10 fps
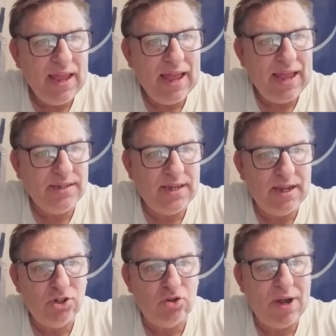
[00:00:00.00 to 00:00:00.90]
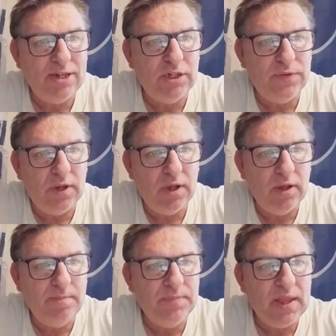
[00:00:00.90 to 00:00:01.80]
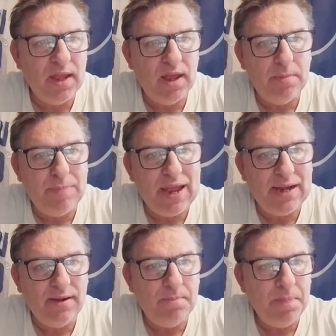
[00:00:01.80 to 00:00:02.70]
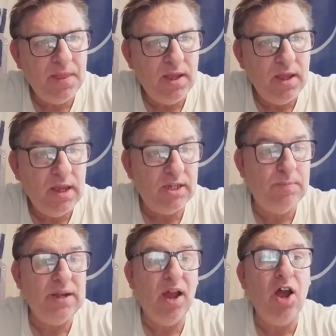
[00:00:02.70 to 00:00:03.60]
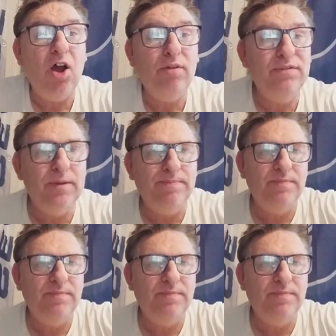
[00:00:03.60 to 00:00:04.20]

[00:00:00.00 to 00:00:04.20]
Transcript: and transfer uh, ban has been halved.